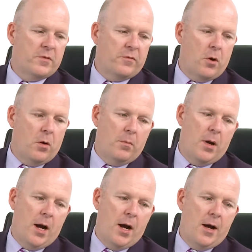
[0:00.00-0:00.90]

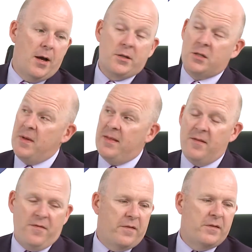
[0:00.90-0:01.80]
from
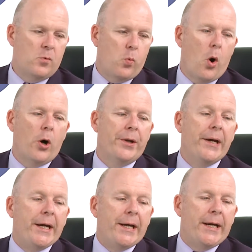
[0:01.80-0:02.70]

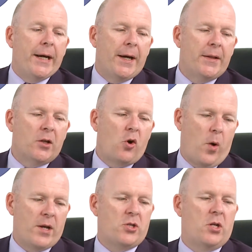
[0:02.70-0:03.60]
Smithy51, and the
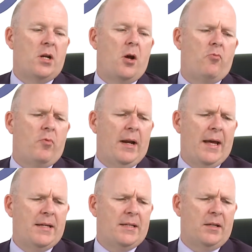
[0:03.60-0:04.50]
question
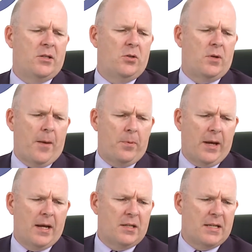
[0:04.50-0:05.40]
relating to capital
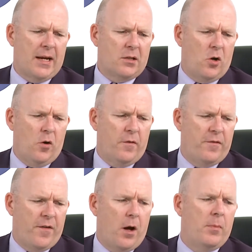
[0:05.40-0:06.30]
gains tax on
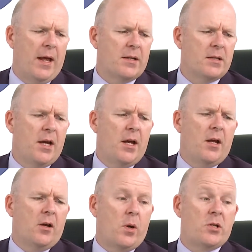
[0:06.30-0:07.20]
farmland.
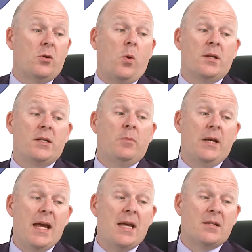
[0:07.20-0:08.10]
Question quite
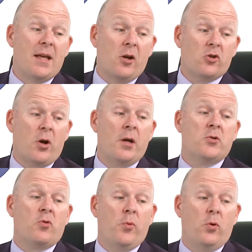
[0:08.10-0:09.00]
simply is, they are
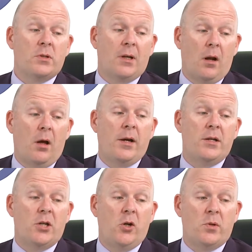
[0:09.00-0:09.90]
trying to report a
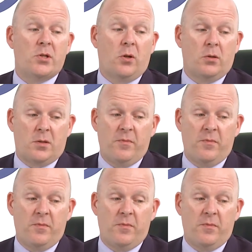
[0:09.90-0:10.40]
client who has sold some